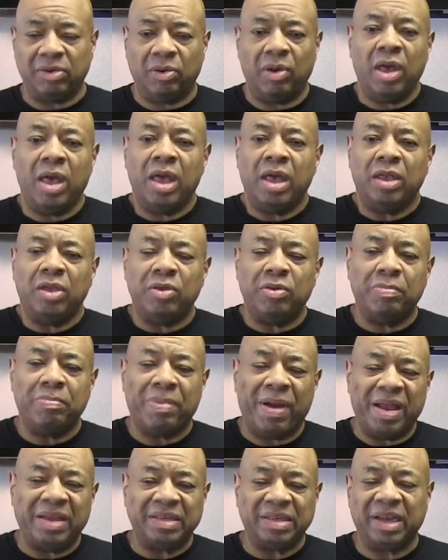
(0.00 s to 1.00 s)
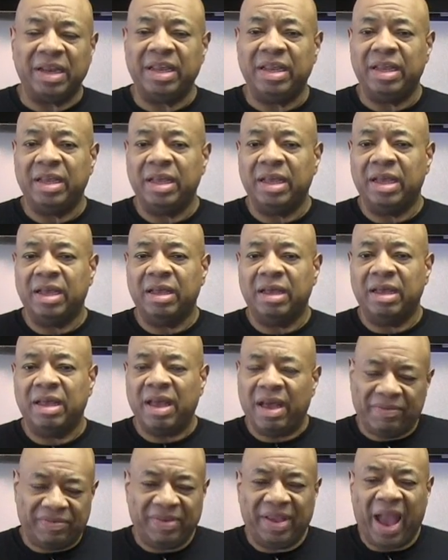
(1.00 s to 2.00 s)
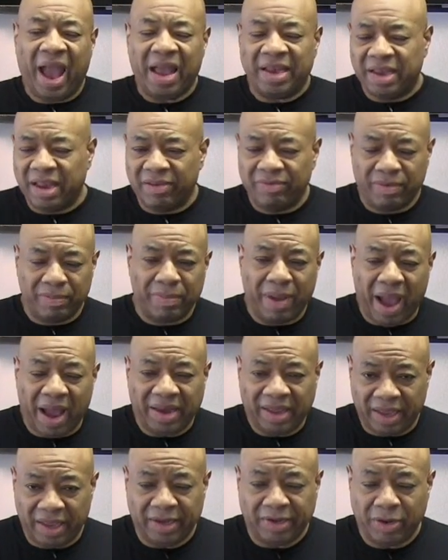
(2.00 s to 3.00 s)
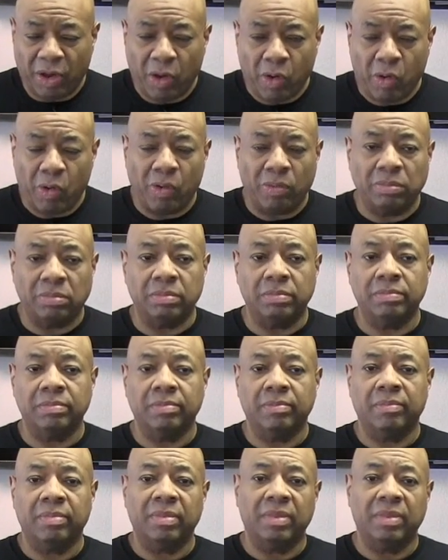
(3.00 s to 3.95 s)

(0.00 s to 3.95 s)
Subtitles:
So you basically have gotten everybody at home